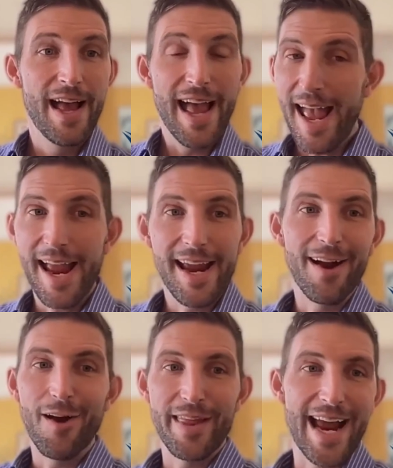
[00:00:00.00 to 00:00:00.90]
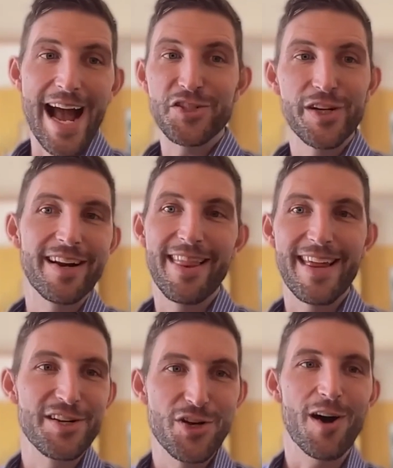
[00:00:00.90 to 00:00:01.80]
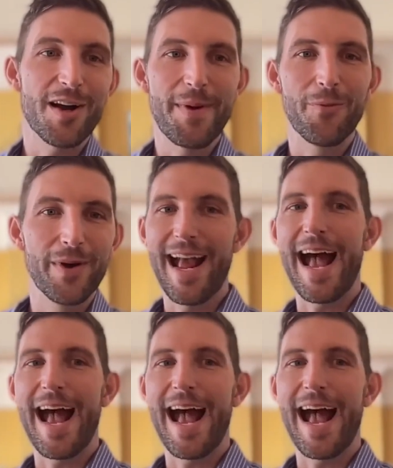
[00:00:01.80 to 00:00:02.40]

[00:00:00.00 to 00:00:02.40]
hey, are they actually going to then talk about what